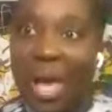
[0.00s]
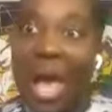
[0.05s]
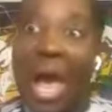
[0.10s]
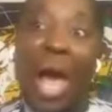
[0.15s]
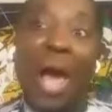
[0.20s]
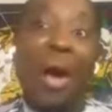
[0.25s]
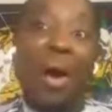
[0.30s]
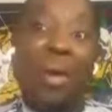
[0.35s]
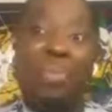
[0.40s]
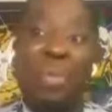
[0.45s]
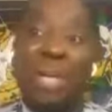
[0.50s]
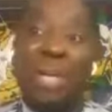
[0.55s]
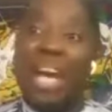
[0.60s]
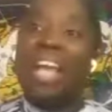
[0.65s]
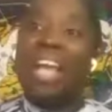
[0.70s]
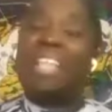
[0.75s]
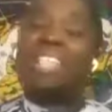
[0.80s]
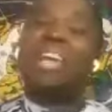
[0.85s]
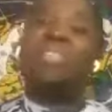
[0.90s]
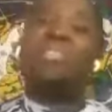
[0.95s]
I hope you
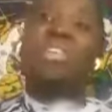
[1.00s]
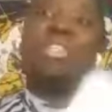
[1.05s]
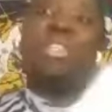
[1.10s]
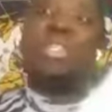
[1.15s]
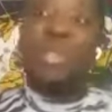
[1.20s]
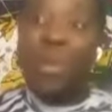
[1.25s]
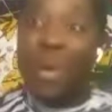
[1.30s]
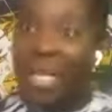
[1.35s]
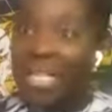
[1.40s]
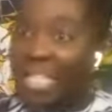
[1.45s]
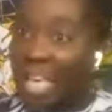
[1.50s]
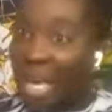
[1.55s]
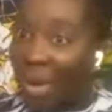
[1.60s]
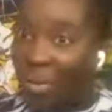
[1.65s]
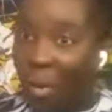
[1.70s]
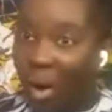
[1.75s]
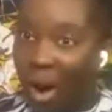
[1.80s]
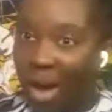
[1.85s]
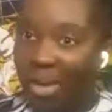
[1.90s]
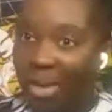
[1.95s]
guys have enjoyed day
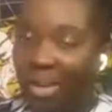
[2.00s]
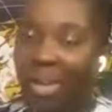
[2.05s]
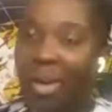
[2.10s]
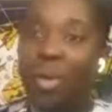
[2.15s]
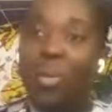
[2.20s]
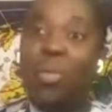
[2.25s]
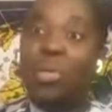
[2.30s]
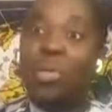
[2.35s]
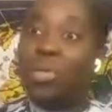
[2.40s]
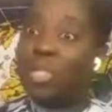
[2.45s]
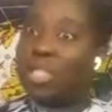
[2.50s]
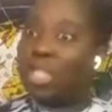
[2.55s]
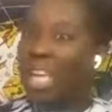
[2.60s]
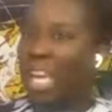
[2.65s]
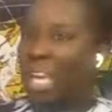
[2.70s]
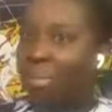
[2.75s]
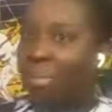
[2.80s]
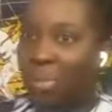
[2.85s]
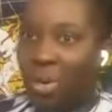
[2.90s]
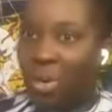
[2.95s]
one, which was an
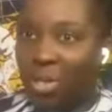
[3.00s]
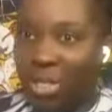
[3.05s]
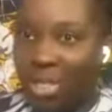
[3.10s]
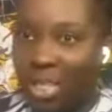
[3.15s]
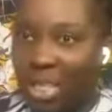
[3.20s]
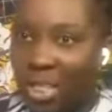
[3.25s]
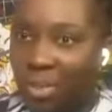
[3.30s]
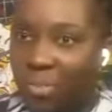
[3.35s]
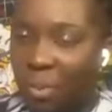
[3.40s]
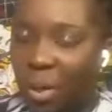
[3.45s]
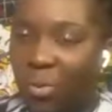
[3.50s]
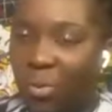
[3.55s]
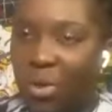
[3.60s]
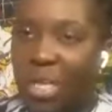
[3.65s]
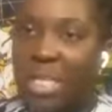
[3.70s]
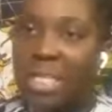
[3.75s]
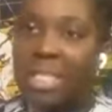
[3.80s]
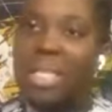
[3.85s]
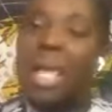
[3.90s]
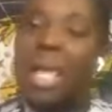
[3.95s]
in-person
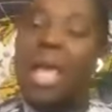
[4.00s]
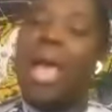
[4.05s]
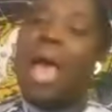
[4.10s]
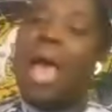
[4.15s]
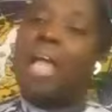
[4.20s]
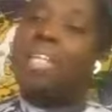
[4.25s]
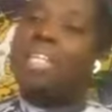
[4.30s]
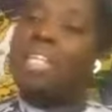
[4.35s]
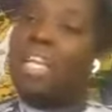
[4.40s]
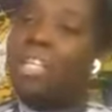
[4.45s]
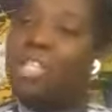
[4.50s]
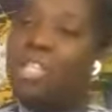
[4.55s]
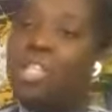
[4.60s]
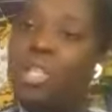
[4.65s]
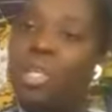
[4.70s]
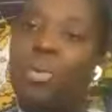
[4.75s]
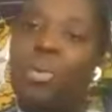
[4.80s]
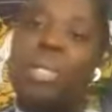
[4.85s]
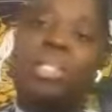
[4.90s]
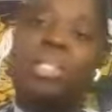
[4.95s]
experience, and day
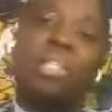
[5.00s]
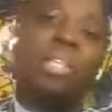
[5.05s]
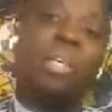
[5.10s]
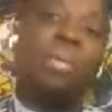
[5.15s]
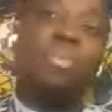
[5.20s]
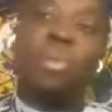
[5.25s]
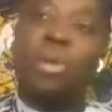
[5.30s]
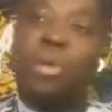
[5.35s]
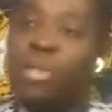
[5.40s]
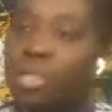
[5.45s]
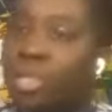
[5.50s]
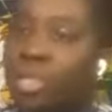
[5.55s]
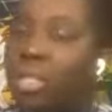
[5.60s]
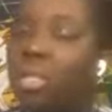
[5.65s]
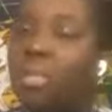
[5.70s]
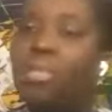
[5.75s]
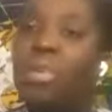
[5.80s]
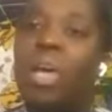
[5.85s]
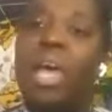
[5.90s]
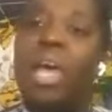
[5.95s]
two, it's an
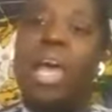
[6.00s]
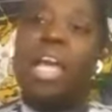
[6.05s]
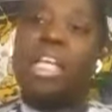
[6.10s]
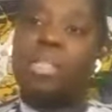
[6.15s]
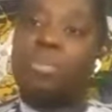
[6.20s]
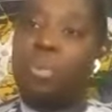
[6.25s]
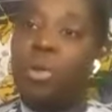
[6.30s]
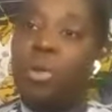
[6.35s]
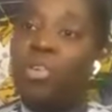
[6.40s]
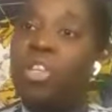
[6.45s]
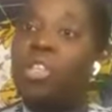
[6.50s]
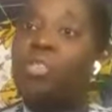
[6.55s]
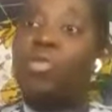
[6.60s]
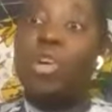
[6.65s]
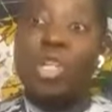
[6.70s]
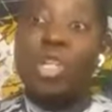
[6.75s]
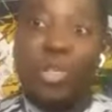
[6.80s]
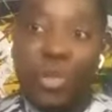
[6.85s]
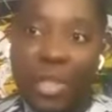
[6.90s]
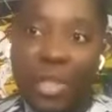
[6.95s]
immersive experience
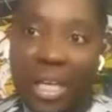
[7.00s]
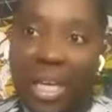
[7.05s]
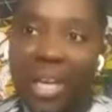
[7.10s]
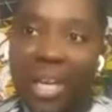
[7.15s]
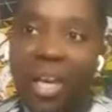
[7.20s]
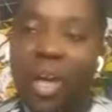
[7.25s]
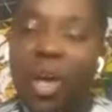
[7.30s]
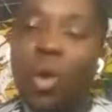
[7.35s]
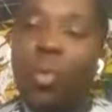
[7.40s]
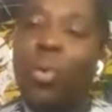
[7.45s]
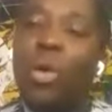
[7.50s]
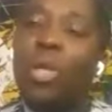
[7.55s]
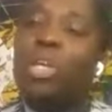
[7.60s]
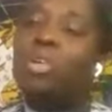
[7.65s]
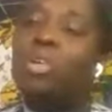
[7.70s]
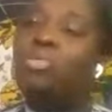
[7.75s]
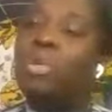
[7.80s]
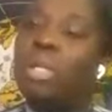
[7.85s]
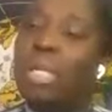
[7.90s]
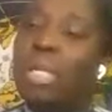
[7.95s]
virtually where
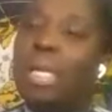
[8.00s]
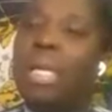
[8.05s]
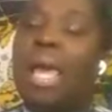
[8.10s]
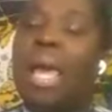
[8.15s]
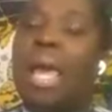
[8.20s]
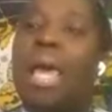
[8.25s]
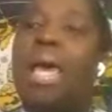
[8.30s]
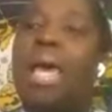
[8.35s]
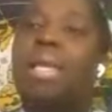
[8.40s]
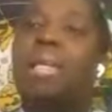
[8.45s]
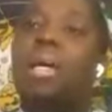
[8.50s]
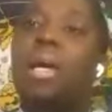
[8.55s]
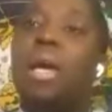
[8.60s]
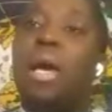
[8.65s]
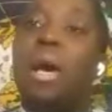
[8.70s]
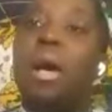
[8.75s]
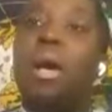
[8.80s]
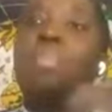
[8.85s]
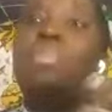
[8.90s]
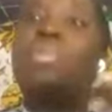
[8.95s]
you really can
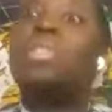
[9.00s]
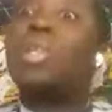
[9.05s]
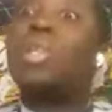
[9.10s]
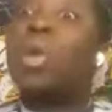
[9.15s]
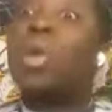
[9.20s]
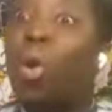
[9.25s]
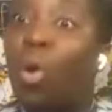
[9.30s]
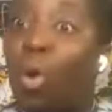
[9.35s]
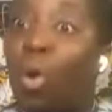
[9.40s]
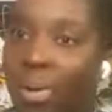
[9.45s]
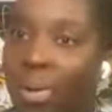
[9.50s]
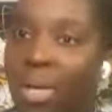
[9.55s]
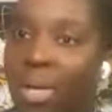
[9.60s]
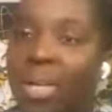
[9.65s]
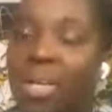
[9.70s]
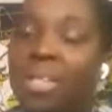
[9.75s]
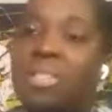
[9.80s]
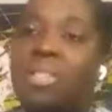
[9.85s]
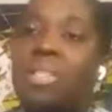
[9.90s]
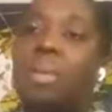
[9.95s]
absorb
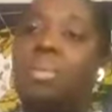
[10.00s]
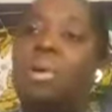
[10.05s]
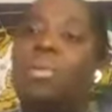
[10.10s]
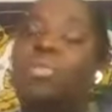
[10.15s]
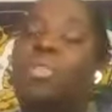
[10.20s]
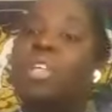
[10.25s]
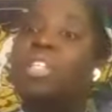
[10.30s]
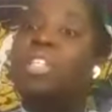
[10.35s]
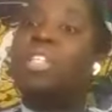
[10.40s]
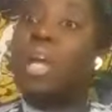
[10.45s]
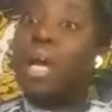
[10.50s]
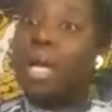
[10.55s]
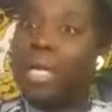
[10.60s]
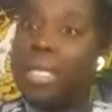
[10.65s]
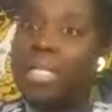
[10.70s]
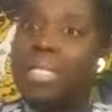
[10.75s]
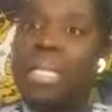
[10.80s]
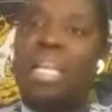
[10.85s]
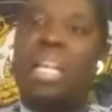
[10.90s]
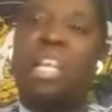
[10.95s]
some of the
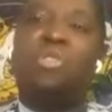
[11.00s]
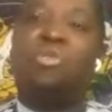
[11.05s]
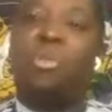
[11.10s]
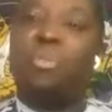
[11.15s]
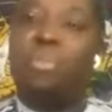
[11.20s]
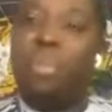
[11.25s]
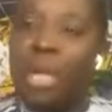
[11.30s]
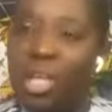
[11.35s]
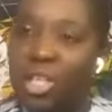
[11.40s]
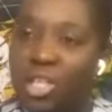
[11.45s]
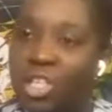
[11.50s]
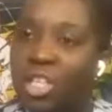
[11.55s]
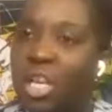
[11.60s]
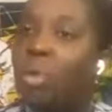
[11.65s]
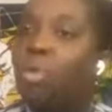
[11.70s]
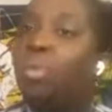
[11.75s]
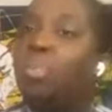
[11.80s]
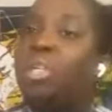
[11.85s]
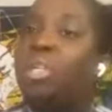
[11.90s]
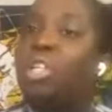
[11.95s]
nuggets and information
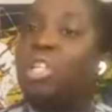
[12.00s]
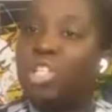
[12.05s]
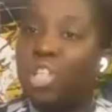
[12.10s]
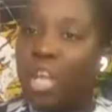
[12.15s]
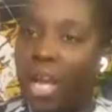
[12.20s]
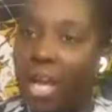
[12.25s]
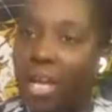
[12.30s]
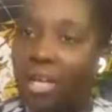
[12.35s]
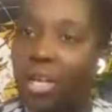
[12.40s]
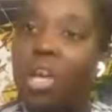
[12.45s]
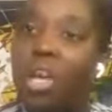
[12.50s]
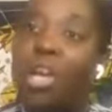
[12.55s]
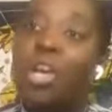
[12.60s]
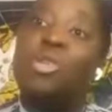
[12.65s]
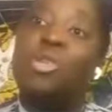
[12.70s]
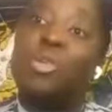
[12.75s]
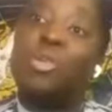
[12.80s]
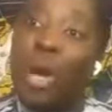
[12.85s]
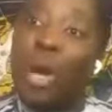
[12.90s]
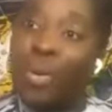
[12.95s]
that will be shared
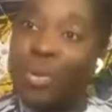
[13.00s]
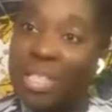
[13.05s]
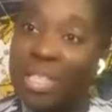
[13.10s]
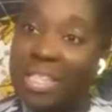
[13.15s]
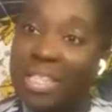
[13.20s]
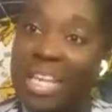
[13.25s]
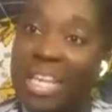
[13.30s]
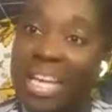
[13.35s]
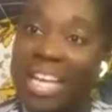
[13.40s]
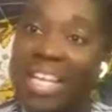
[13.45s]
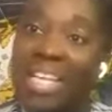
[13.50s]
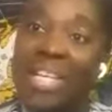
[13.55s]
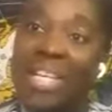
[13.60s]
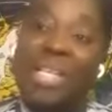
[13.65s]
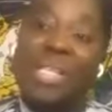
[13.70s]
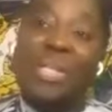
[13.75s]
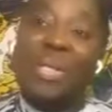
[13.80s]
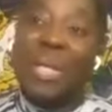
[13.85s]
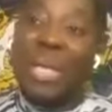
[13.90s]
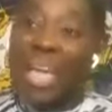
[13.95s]
throughout this day.
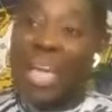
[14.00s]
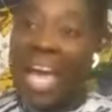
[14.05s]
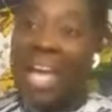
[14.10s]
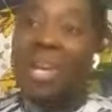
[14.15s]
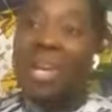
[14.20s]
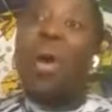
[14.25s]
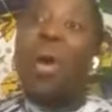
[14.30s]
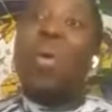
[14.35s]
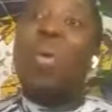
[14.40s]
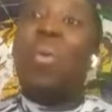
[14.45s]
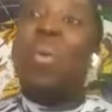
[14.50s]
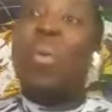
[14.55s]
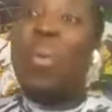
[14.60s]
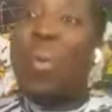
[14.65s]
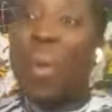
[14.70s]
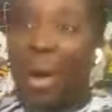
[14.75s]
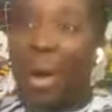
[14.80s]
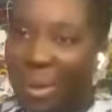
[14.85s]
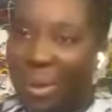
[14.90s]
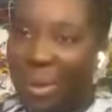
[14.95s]
So again,
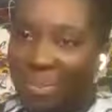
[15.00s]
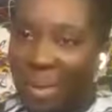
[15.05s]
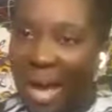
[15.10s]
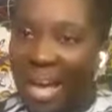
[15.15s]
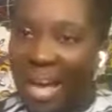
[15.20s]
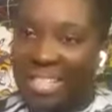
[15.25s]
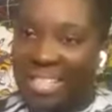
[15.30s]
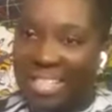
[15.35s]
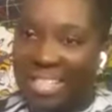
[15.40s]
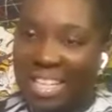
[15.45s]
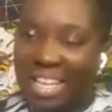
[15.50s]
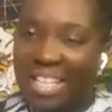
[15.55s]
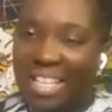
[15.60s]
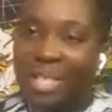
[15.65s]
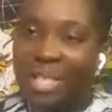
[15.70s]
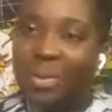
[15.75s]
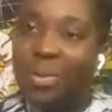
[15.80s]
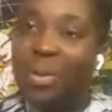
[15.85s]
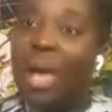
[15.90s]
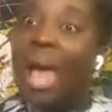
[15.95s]
welcome back to day
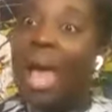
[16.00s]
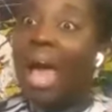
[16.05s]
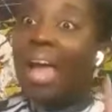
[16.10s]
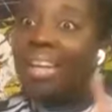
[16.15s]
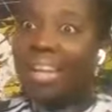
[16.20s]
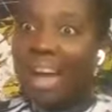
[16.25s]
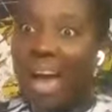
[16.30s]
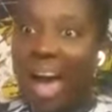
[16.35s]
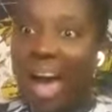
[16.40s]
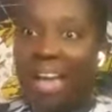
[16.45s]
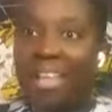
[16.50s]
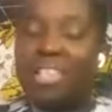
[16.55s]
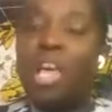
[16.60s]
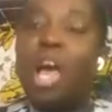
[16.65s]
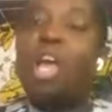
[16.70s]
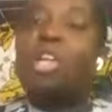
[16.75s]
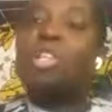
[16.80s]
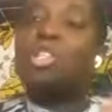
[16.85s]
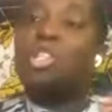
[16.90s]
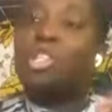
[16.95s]
two. And guys,
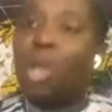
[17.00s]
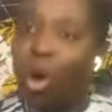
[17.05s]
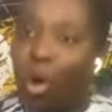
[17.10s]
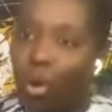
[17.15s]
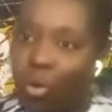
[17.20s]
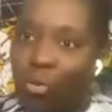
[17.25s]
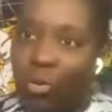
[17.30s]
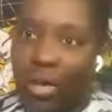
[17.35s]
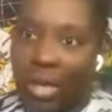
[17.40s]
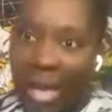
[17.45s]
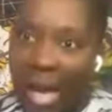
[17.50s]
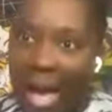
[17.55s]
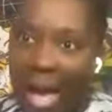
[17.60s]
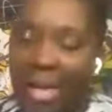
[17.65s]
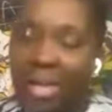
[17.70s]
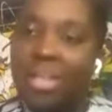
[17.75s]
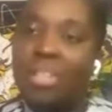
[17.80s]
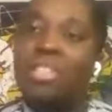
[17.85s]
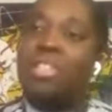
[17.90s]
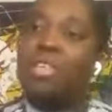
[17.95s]
don't
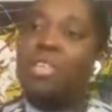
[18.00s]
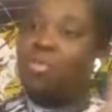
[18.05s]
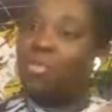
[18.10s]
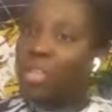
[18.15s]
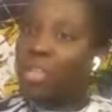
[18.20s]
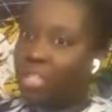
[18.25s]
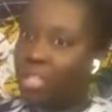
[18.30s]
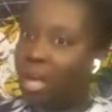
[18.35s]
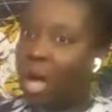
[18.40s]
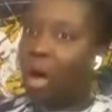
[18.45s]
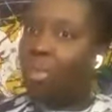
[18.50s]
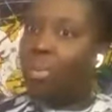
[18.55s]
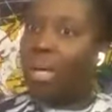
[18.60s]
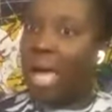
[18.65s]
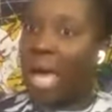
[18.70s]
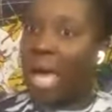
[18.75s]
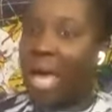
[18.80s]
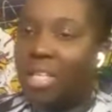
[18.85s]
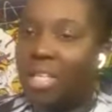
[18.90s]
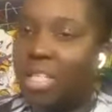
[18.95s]
forget to visit our
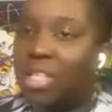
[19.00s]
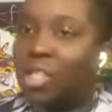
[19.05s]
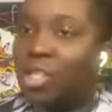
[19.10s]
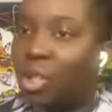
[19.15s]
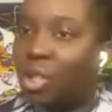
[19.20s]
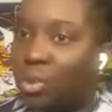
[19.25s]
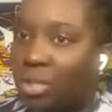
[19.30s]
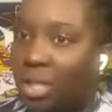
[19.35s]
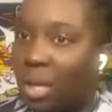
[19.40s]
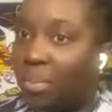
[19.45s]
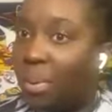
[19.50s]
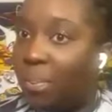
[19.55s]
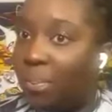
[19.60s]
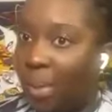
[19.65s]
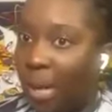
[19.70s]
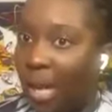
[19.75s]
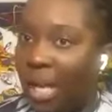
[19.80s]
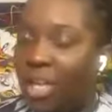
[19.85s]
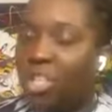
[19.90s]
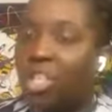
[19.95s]
Catalyst Youth Summit
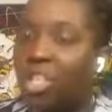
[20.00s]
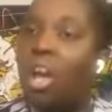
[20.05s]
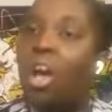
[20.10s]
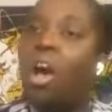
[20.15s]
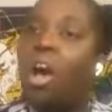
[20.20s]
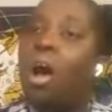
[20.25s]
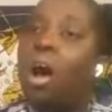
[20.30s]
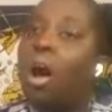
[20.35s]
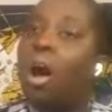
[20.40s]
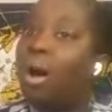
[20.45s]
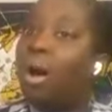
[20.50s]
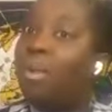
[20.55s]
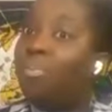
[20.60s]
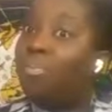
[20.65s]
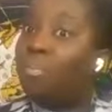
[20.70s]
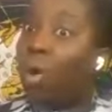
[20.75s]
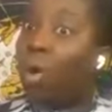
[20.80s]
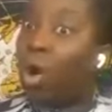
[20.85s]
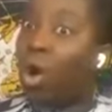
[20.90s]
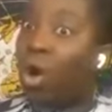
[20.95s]
page
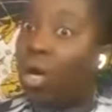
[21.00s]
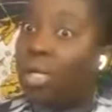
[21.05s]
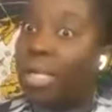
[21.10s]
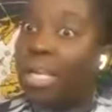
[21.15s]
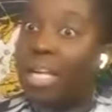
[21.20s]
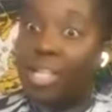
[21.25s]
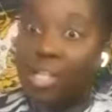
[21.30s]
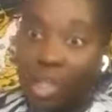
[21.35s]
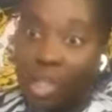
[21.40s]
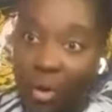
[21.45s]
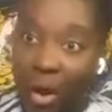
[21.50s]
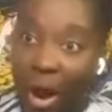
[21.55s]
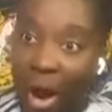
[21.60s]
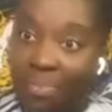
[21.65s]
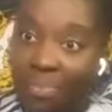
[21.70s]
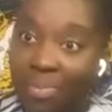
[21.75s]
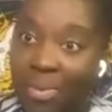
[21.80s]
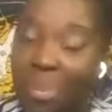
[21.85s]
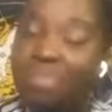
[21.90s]
on Instagram.